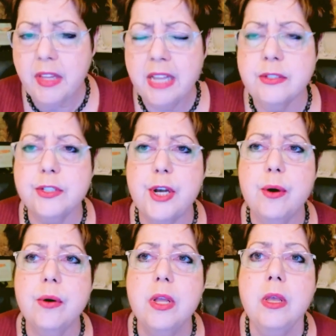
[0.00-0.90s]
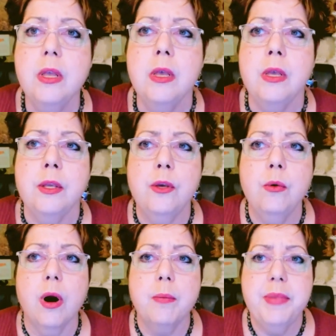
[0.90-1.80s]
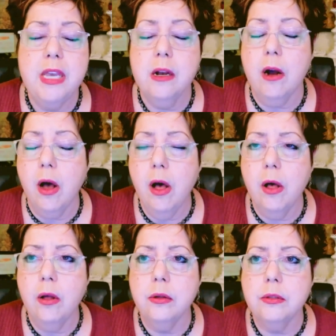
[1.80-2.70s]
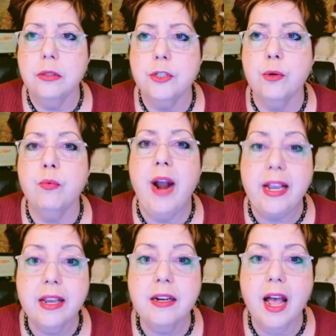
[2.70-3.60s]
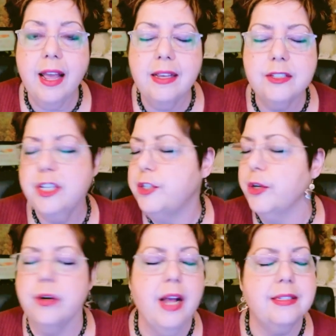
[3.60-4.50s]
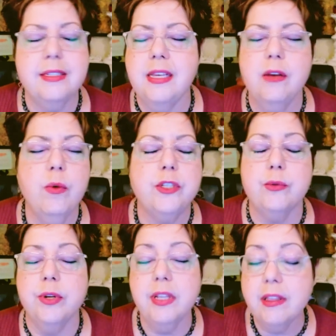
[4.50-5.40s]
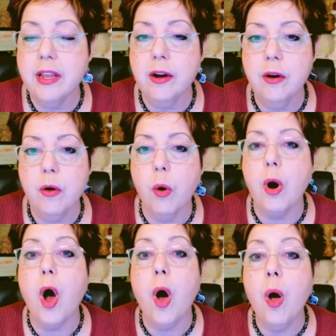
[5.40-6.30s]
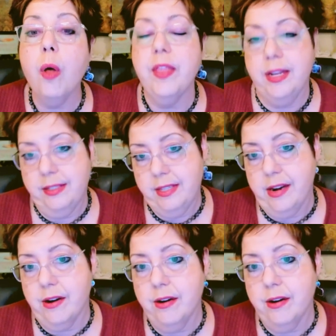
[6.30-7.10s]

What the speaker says: And so you are being called to recognize that you're not seeing what's really there or all that is there.